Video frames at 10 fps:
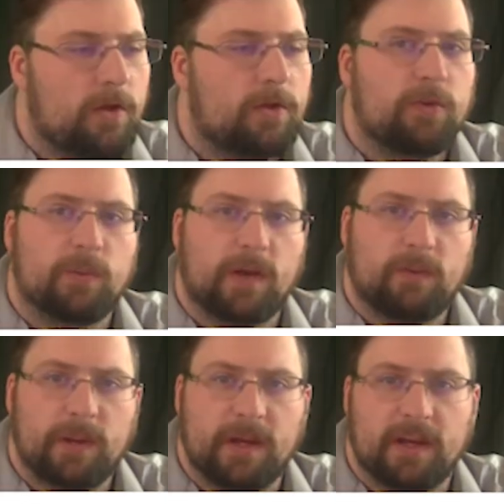So
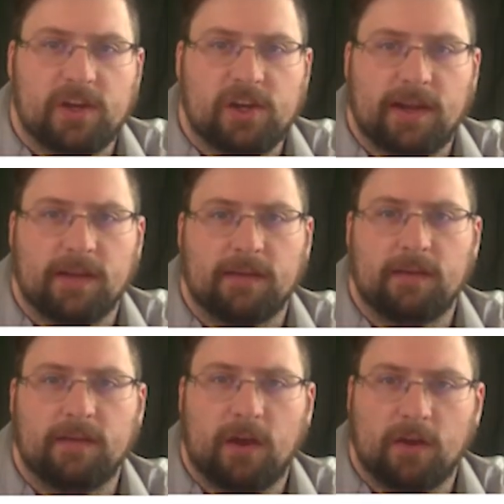whenever we initiate
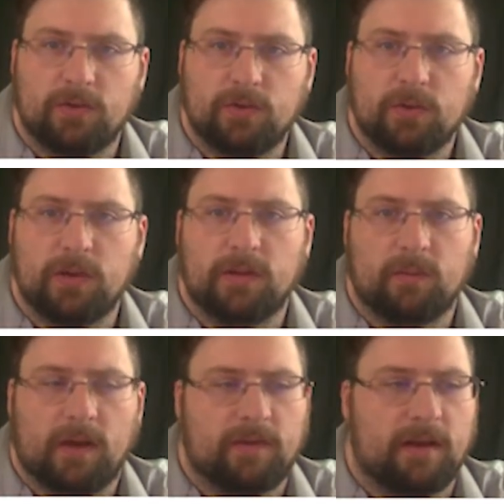a tool in
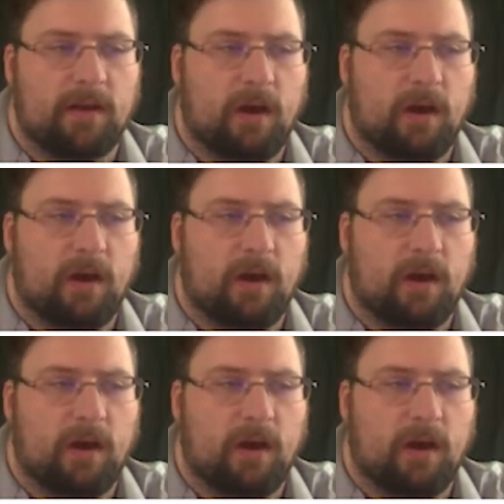Revit,